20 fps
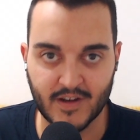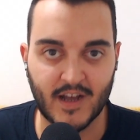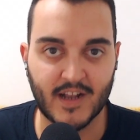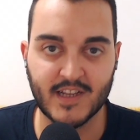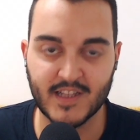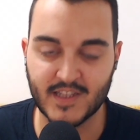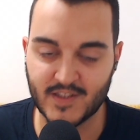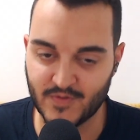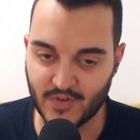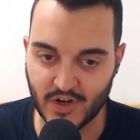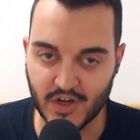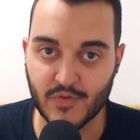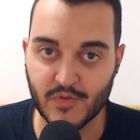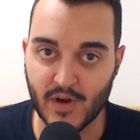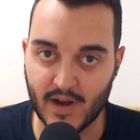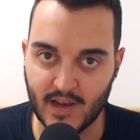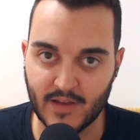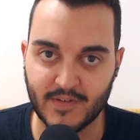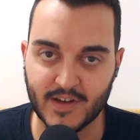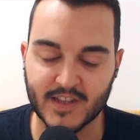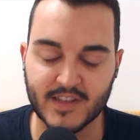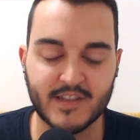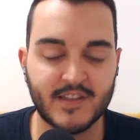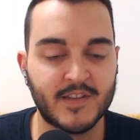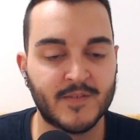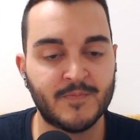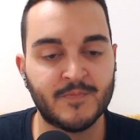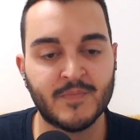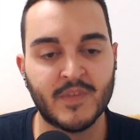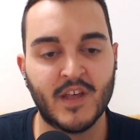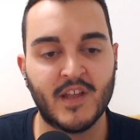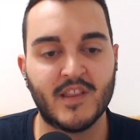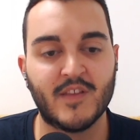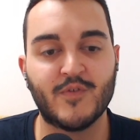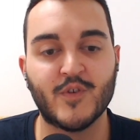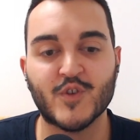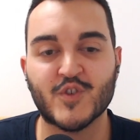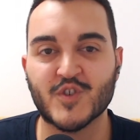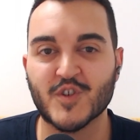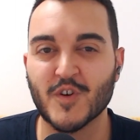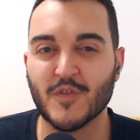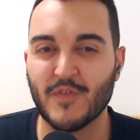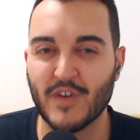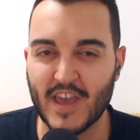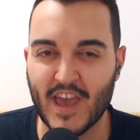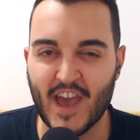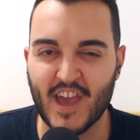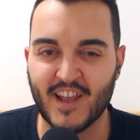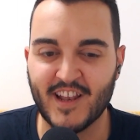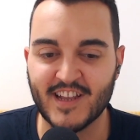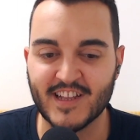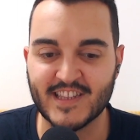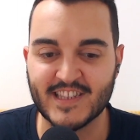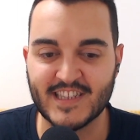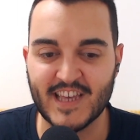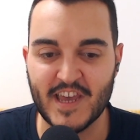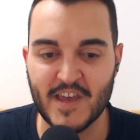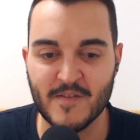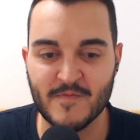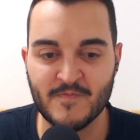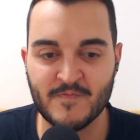and it's very relevant. The future of AI, let's say.